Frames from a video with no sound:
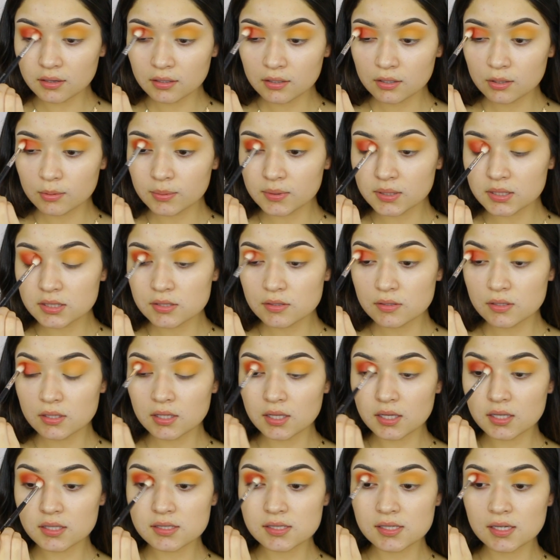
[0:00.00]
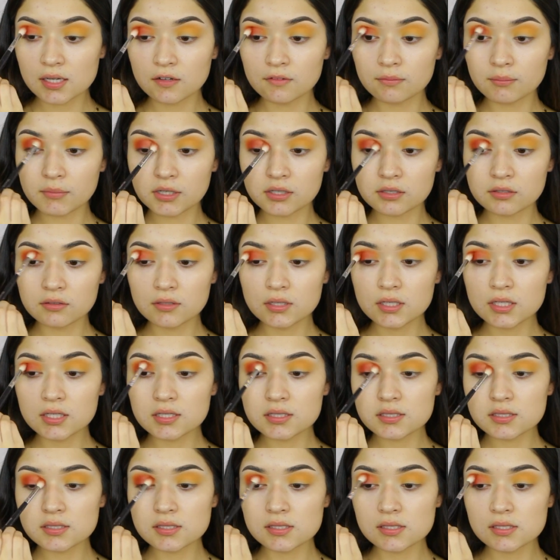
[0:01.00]
little bit to the inside of my
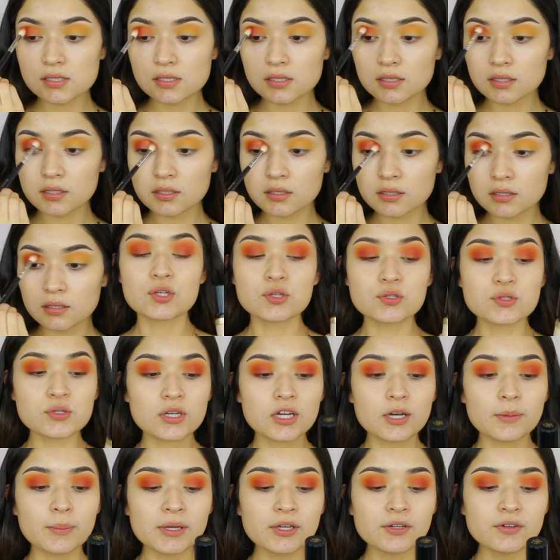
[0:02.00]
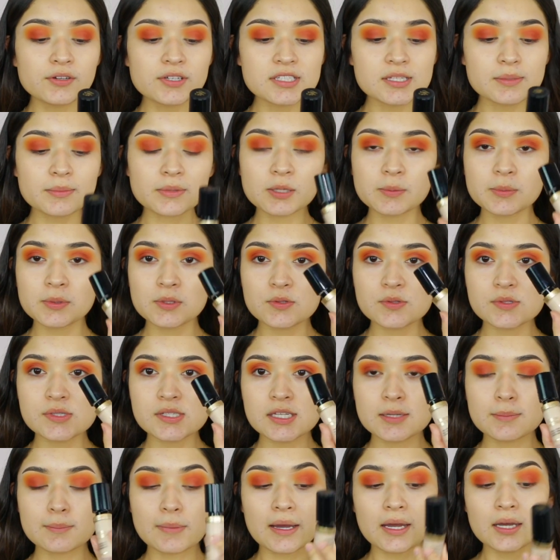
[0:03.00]
crease. So to cut my crease, I'm going to be
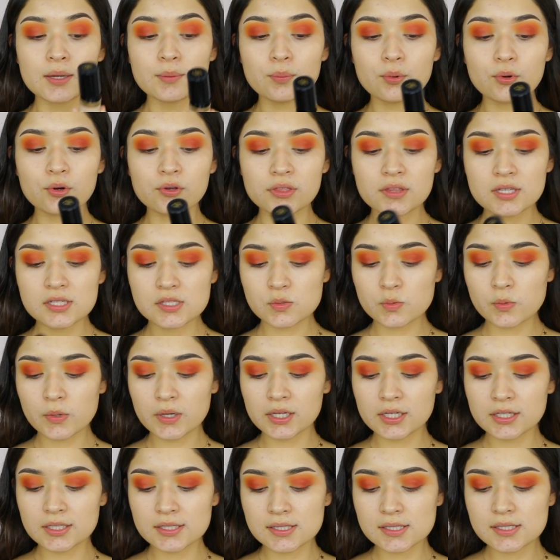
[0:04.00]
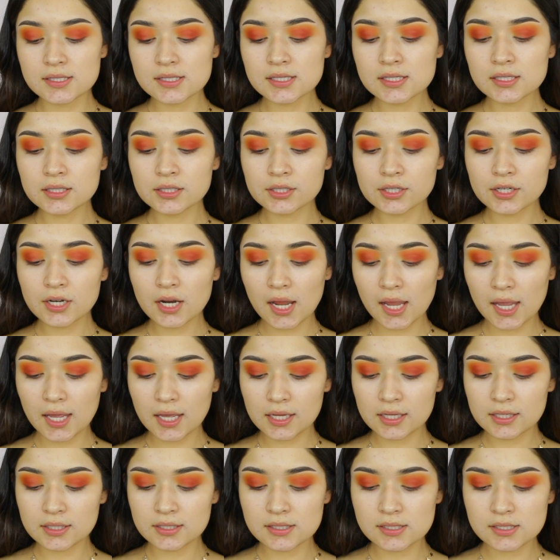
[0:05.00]
using my Born This Way concealer,
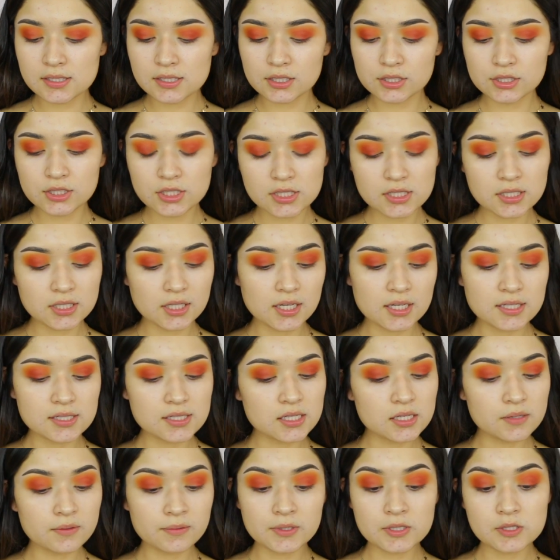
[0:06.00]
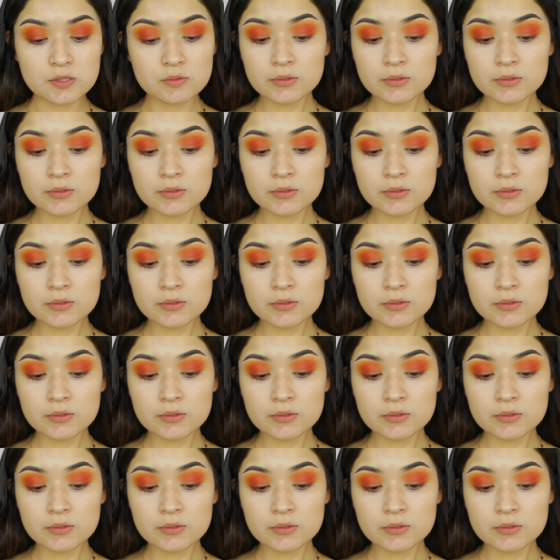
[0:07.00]
and just in case anyone is